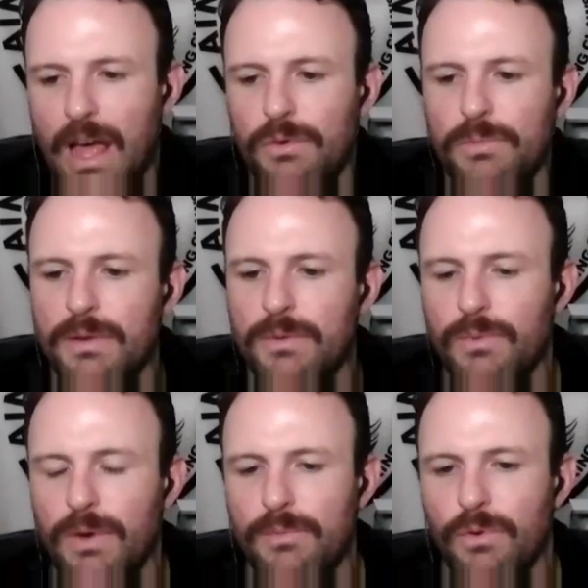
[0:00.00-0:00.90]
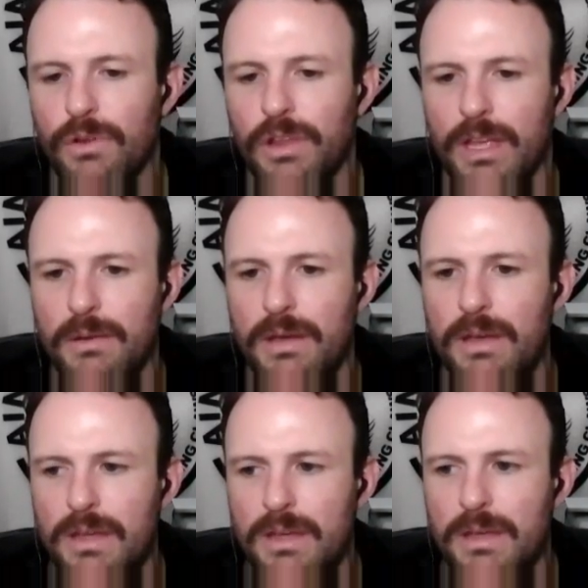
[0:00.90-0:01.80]
I would be way more like
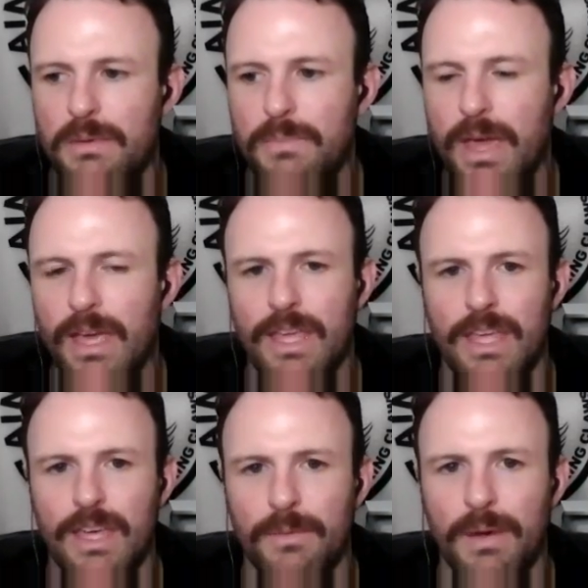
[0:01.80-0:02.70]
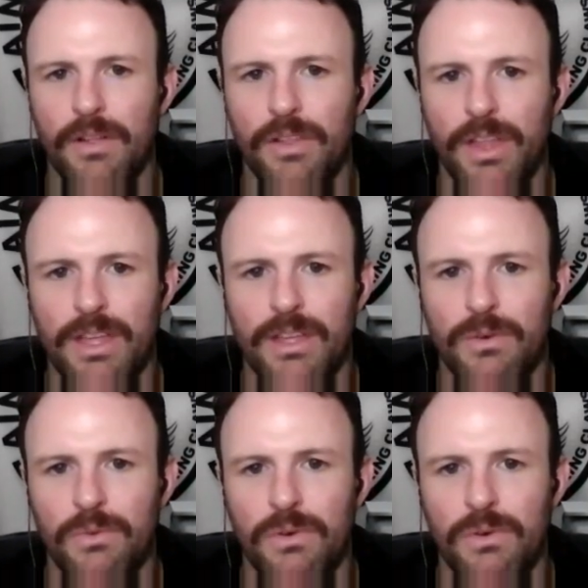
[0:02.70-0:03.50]
picky about like